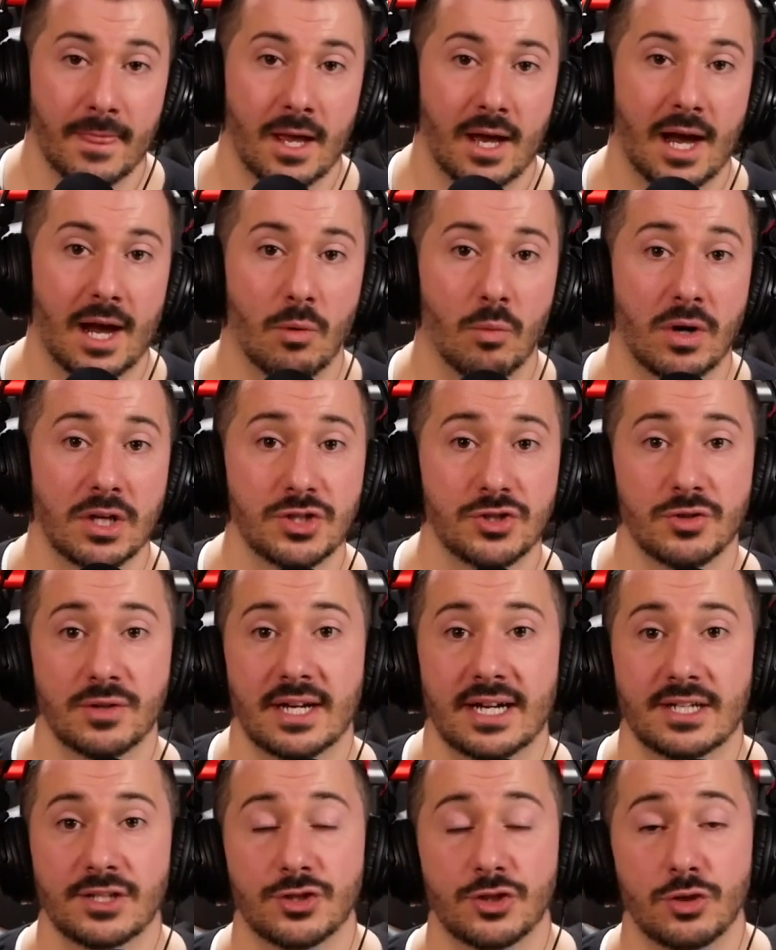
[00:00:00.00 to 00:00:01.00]
I want you
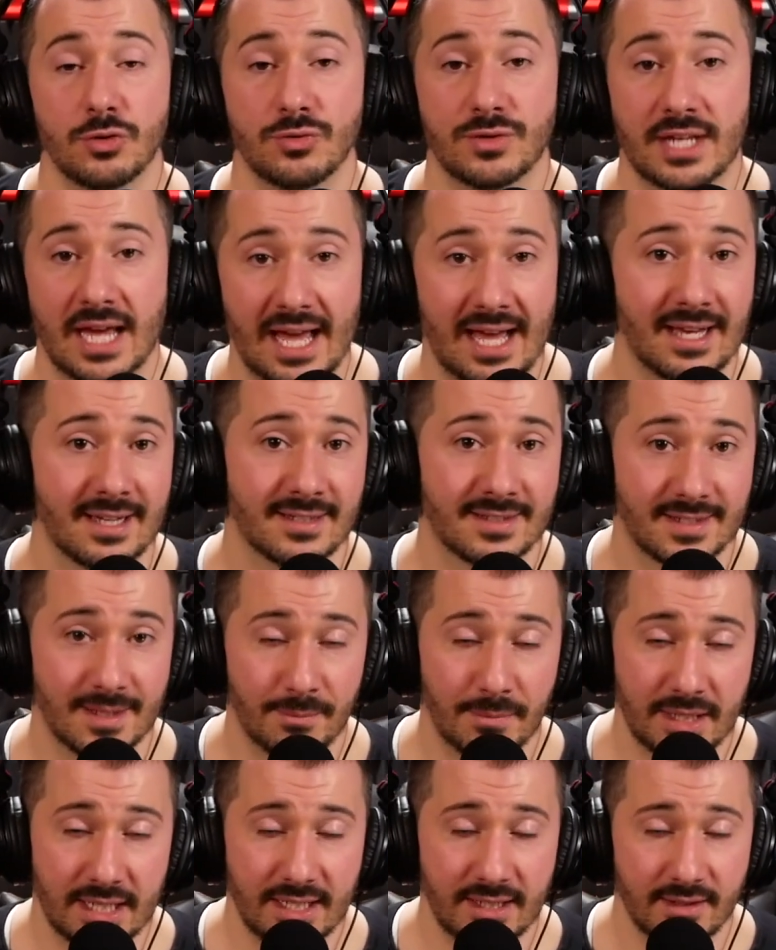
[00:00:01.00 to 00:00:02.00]
guys to tag
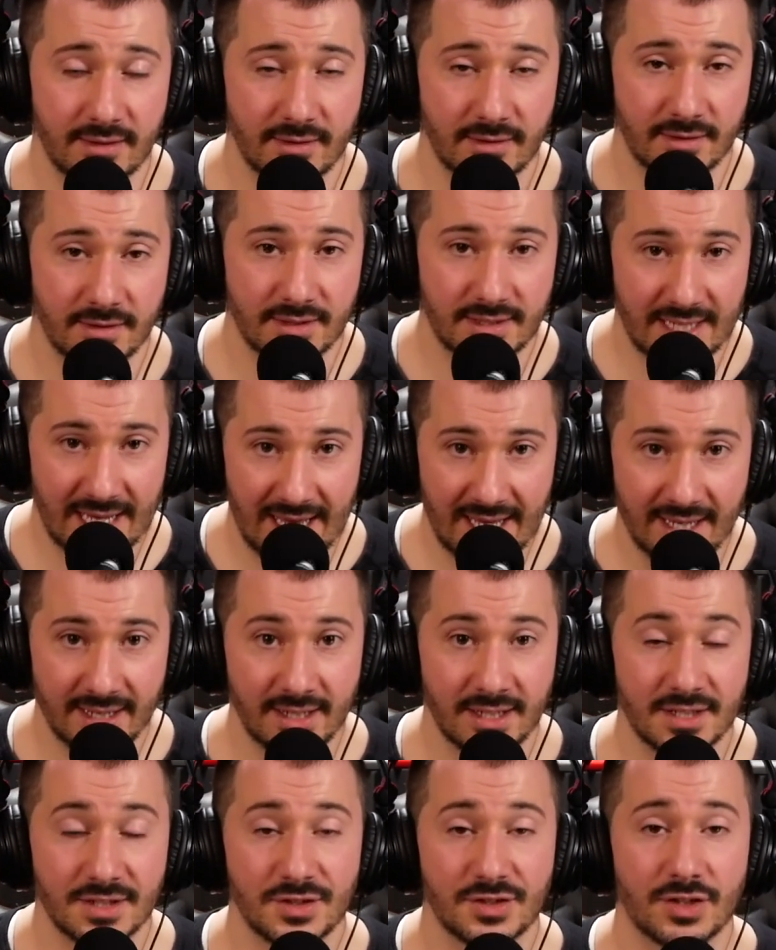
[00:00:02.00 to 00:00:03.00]
somebody
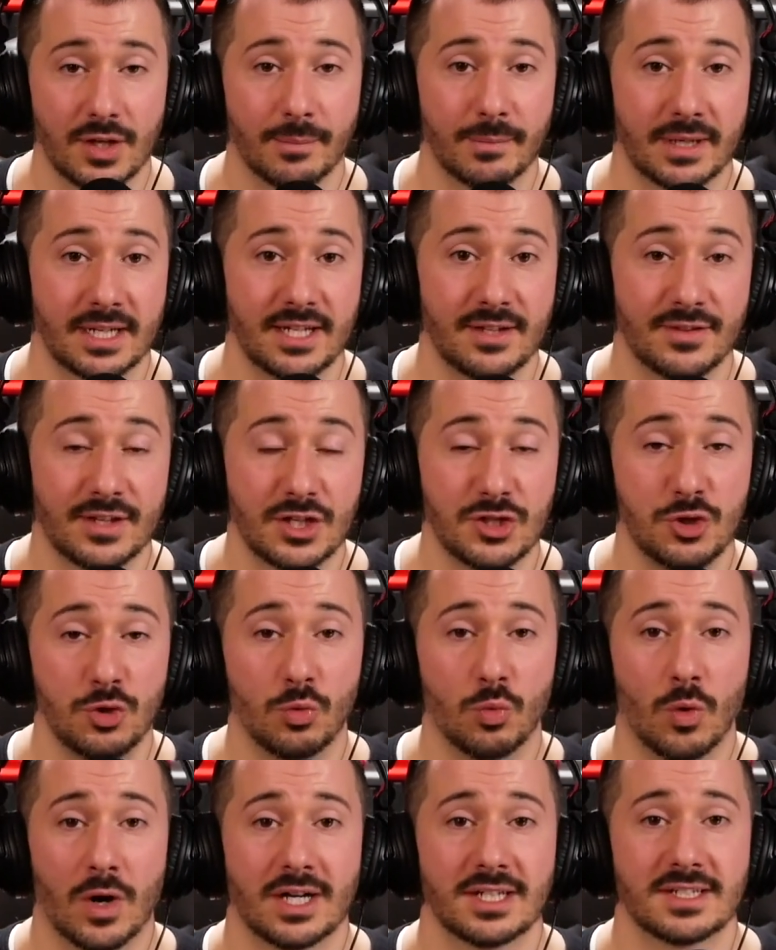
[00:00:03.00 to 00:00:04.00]
that you
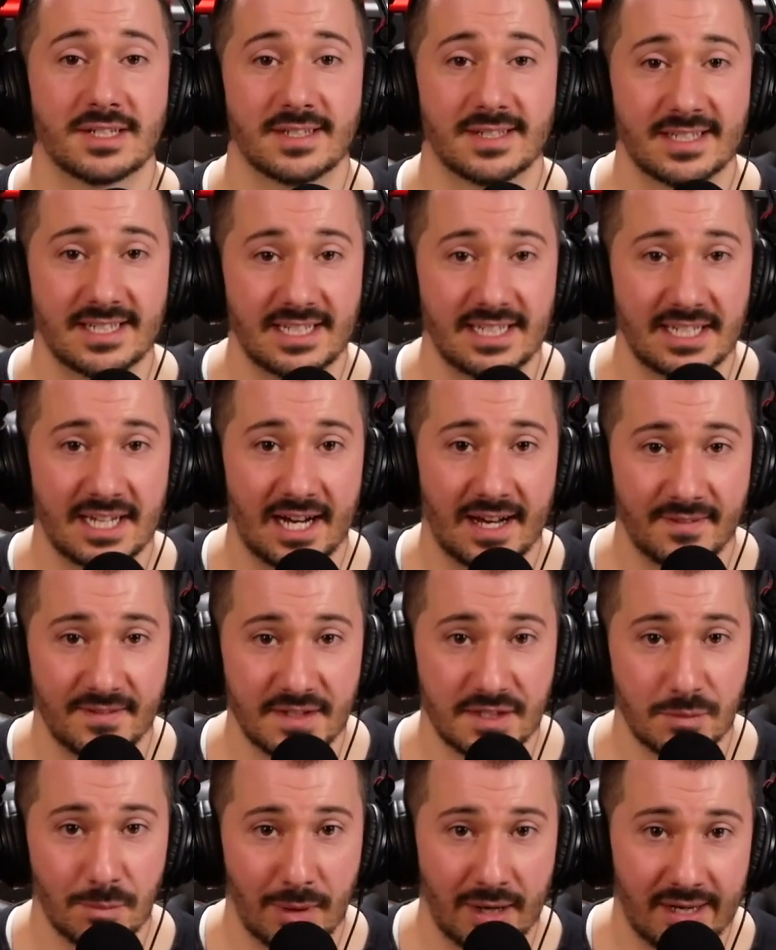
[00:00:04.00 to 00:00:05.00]
want to see on
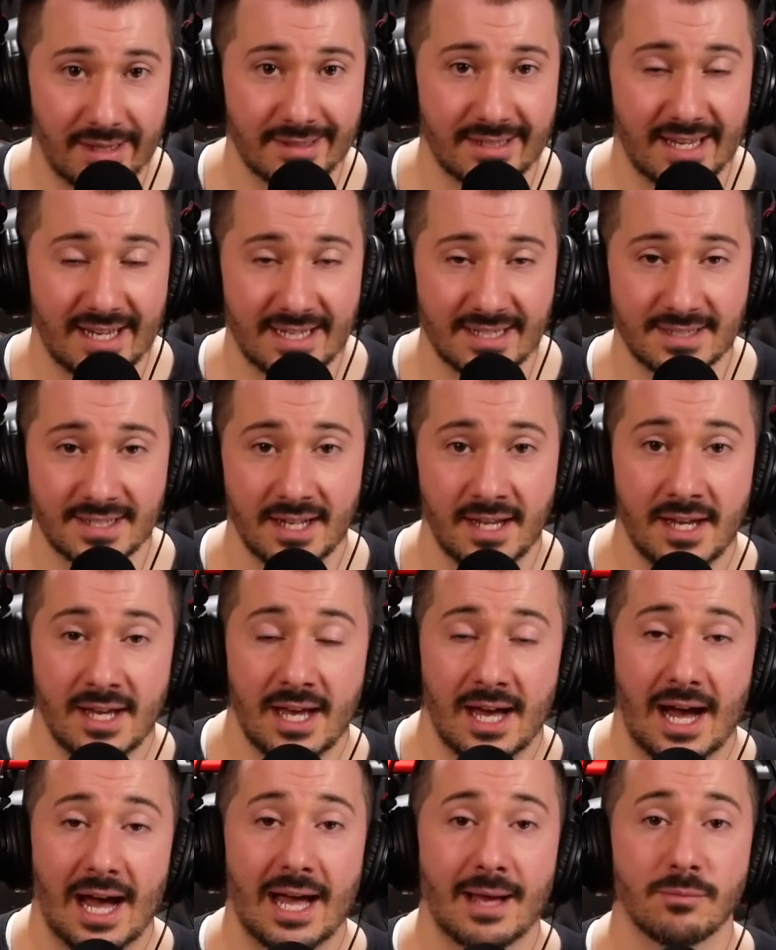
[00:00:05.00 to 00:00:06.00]
this podcast.
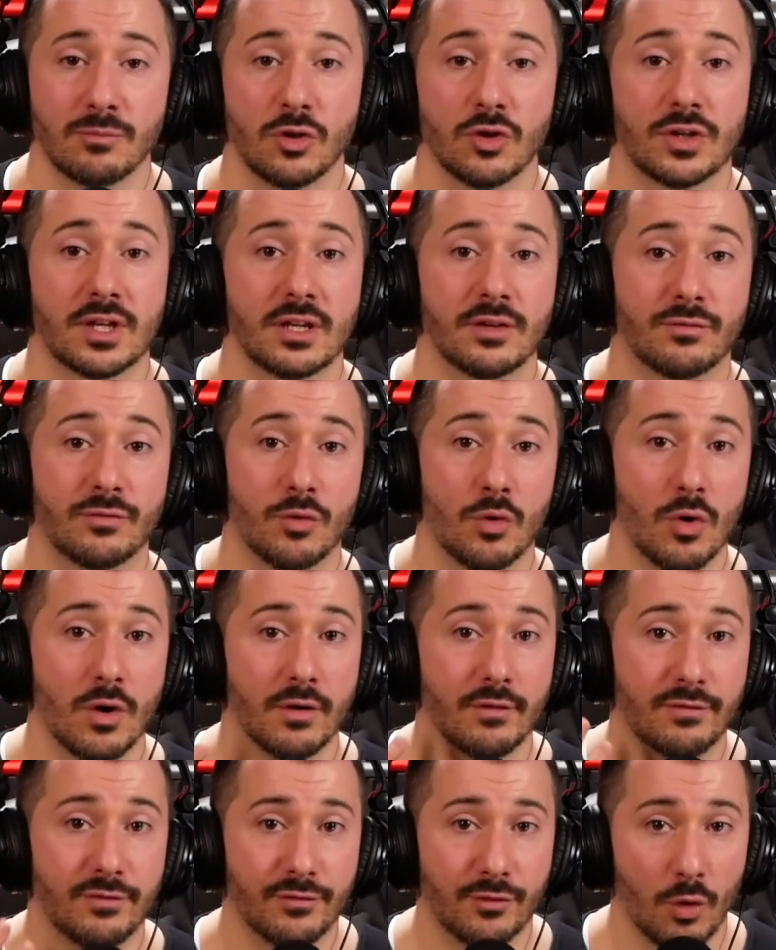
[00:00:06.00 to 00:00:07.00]
I am looking for
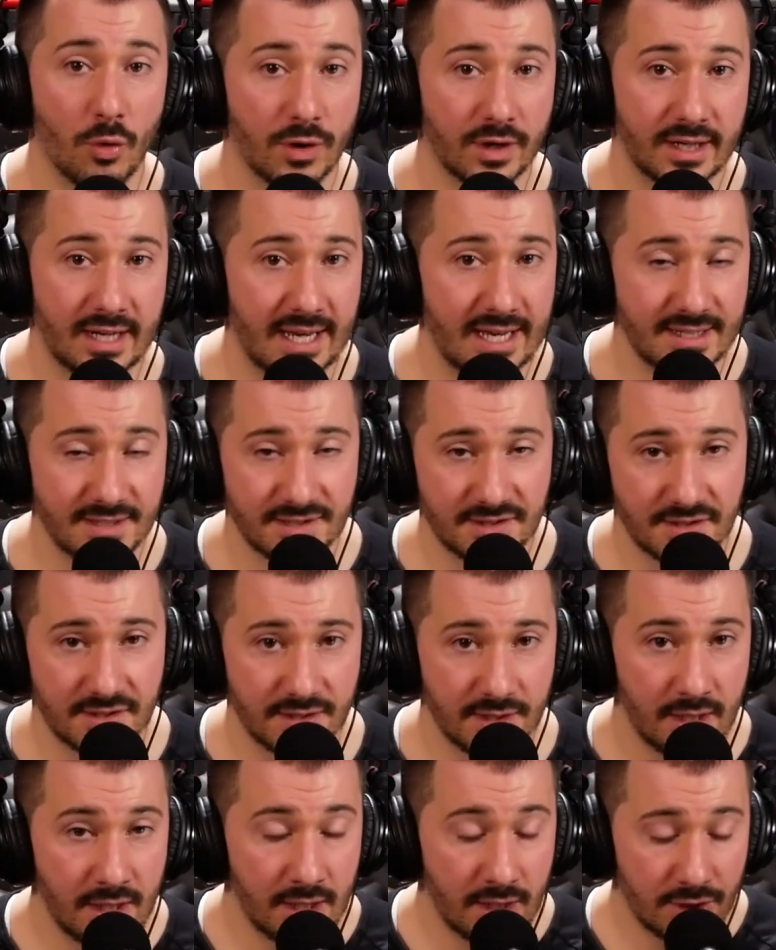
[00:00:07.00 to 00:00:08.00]
4 guests,
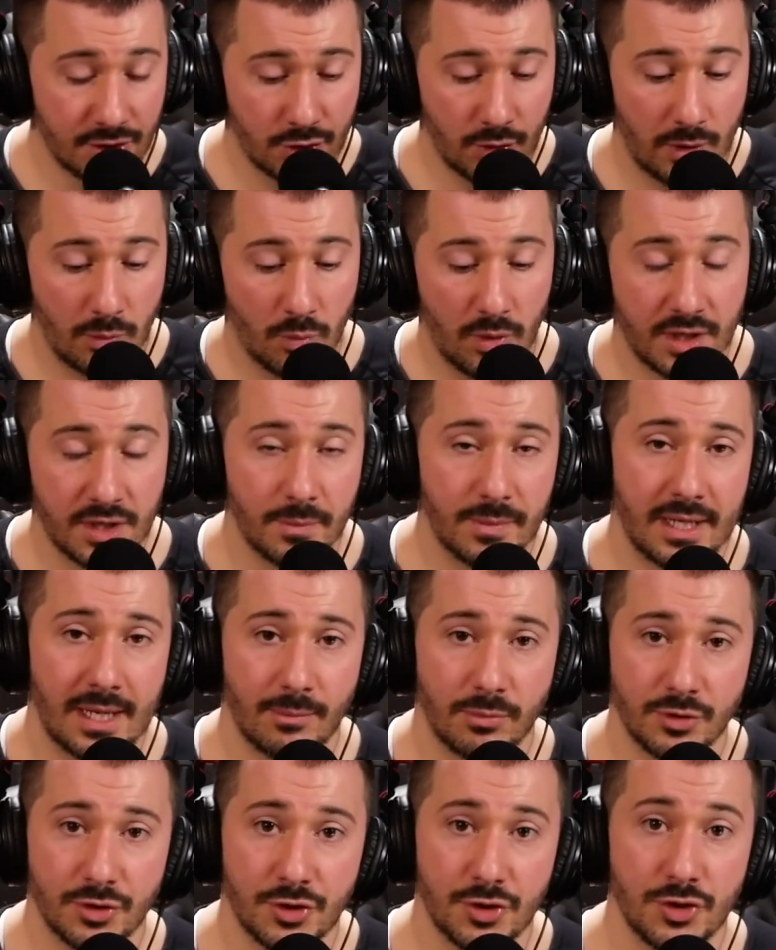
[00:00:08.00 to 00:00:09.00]
so I want to be
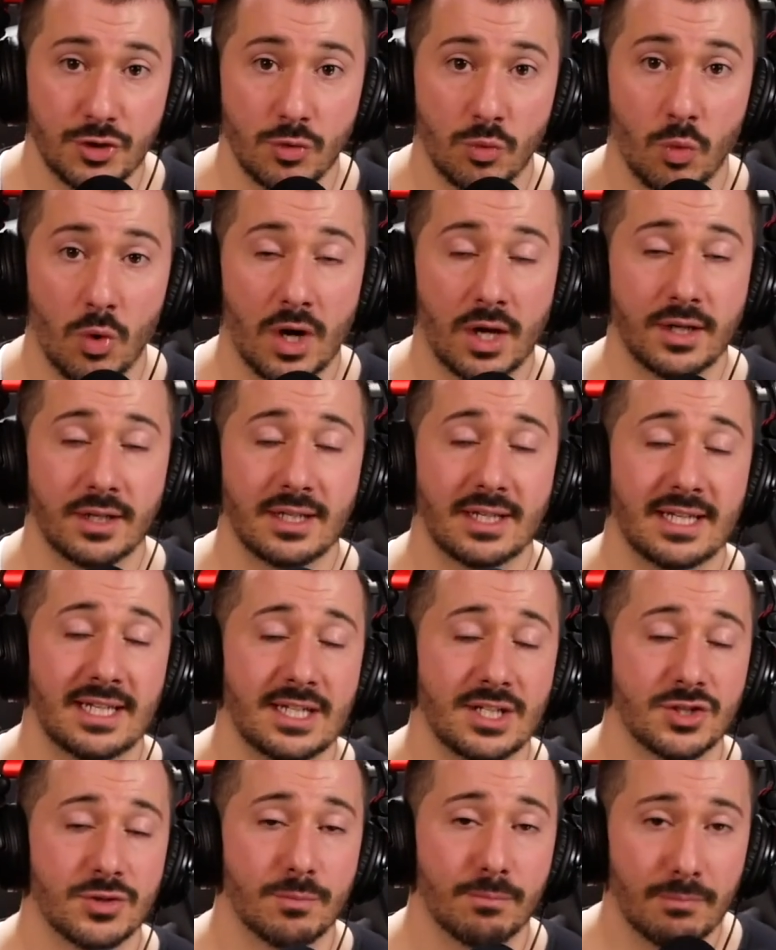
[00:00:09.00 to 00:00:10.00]
able to do 1
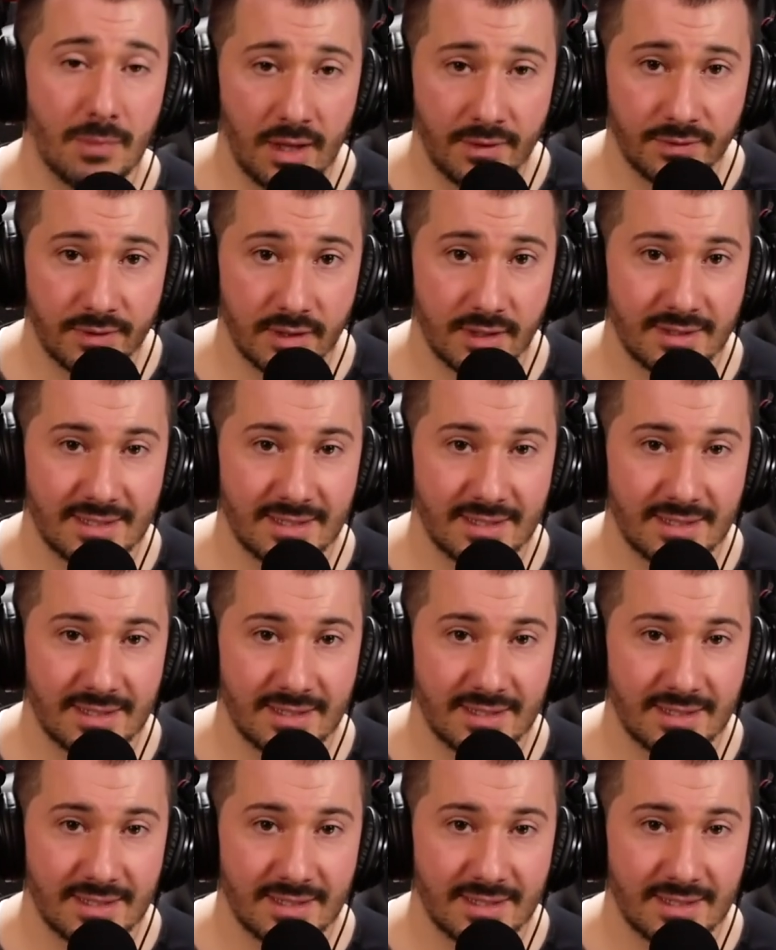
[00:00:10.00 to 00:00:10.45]
each month.